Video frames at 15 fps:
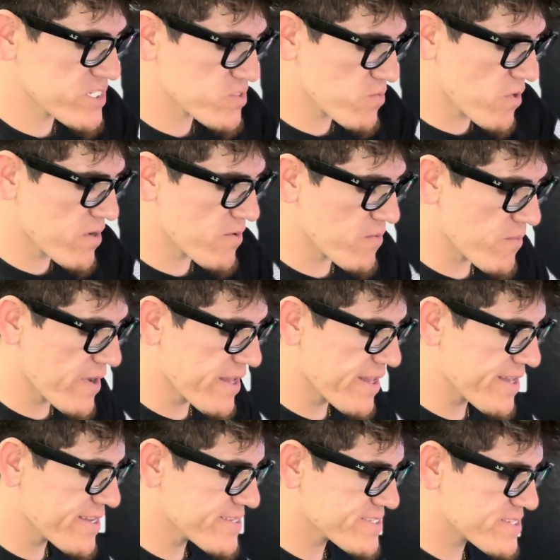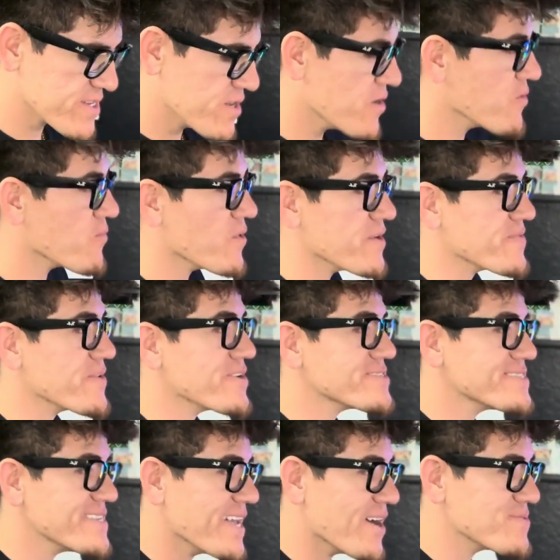one weighs, what,
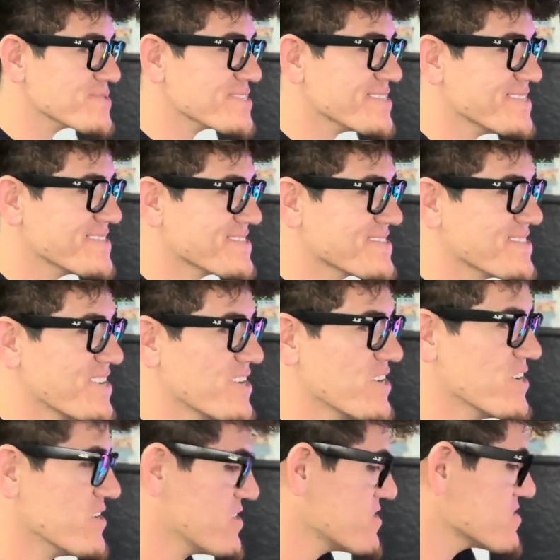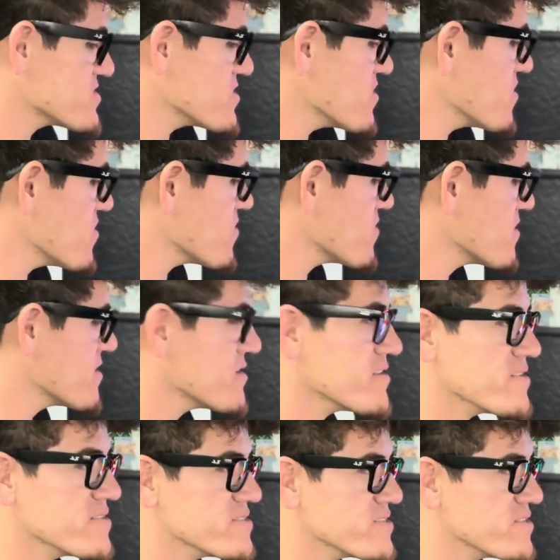13 ounces. So
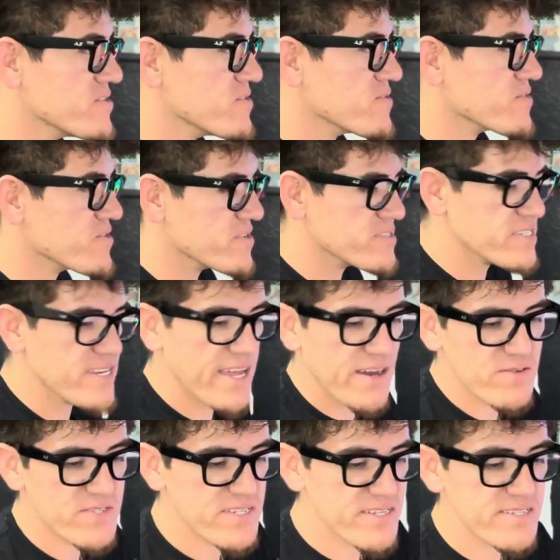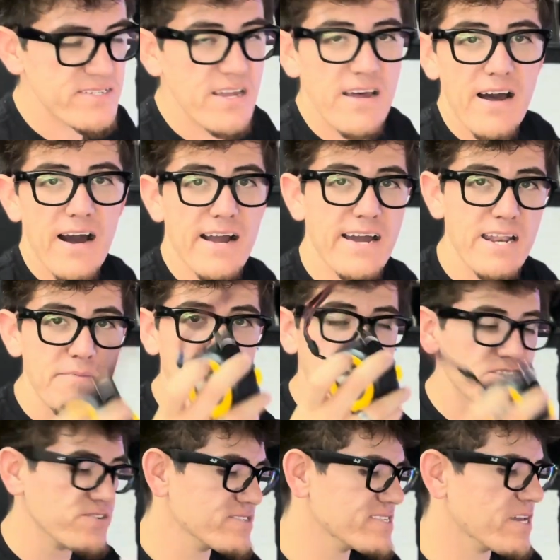13 ounces. I got a
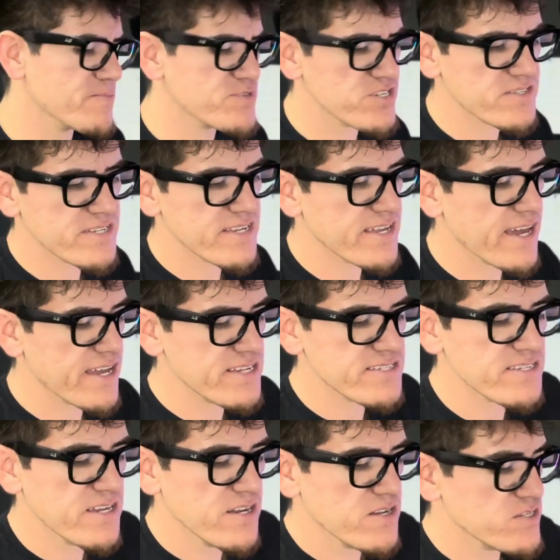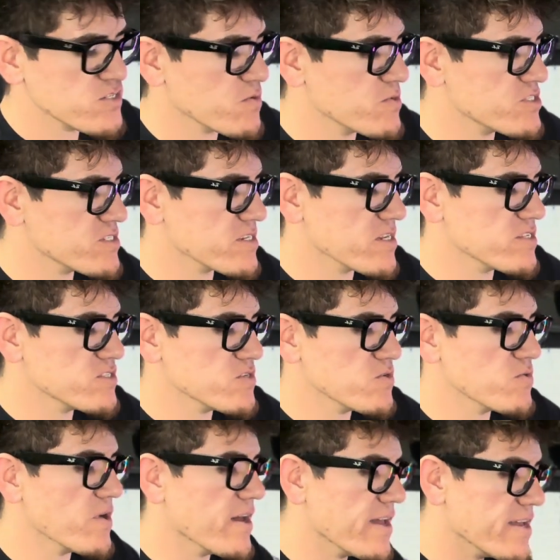measuring tape just in case. So we're just gonna
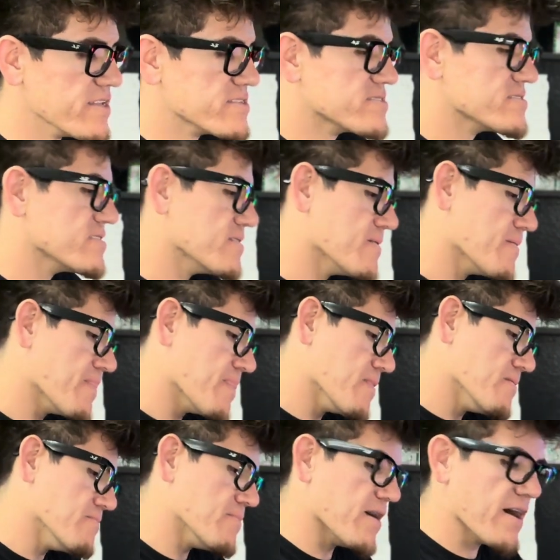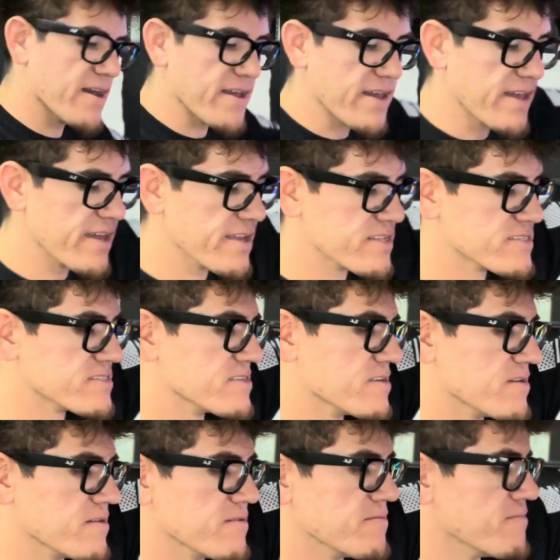do 8 by 8
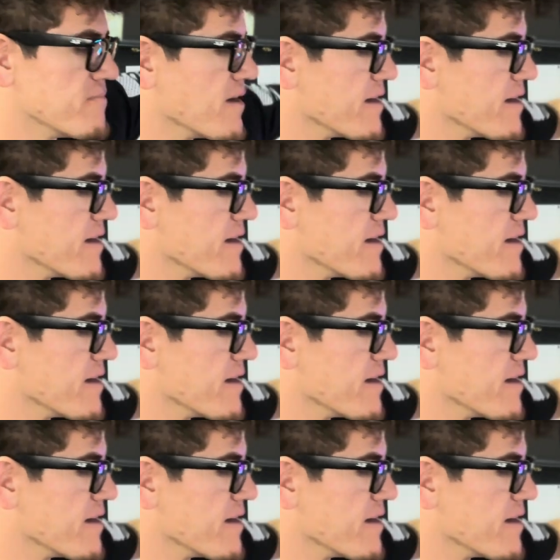by